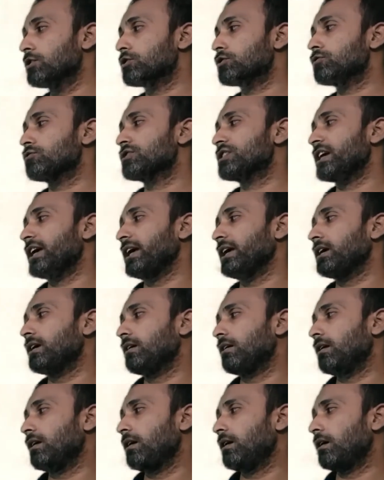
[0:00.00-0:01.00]
to take
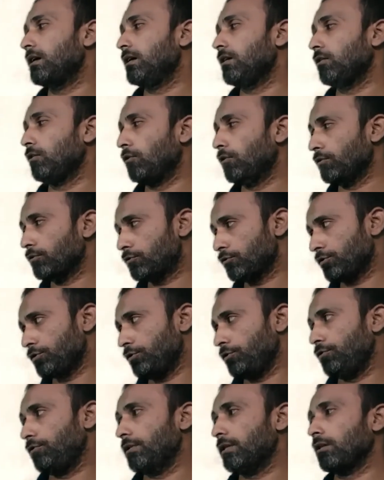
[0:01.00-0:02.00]
or to
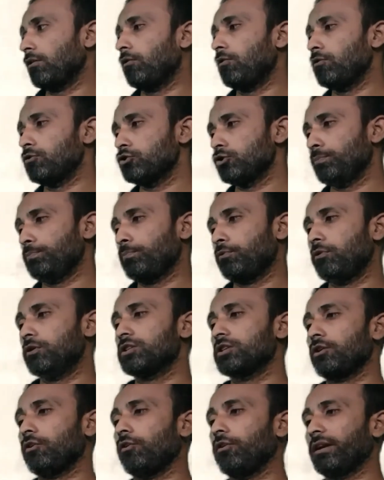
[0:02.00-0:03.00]
use or to
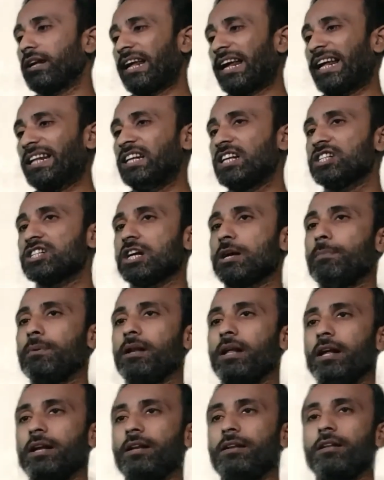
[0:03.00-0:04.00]
put on any table,
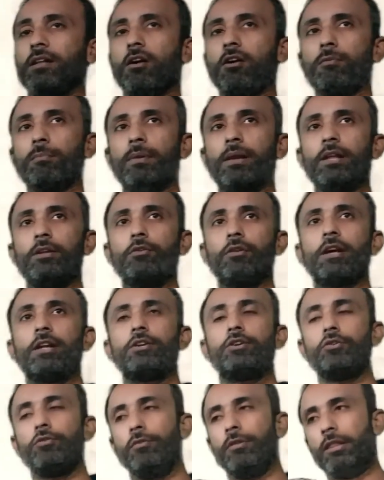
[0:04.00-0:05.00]
and normally you
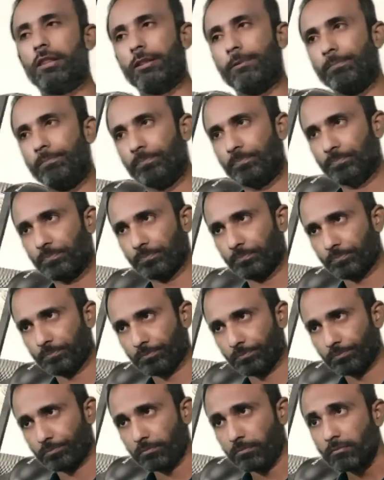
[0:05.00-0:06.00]
can use.
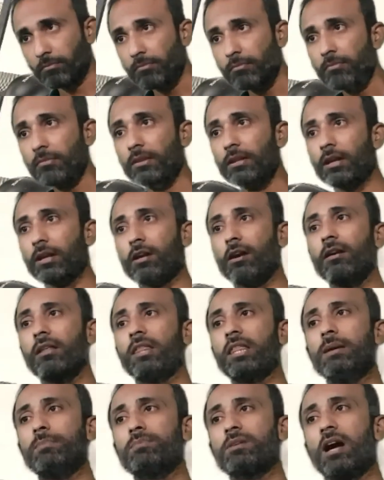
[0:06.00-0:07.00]

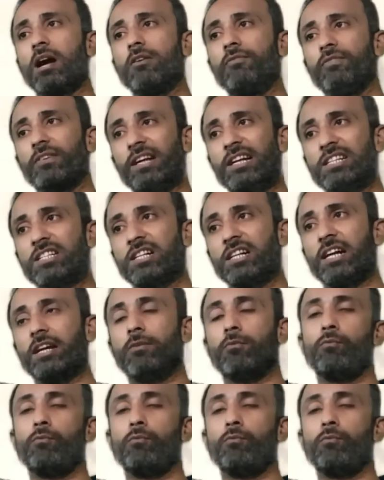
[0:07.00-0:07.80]
concept of internet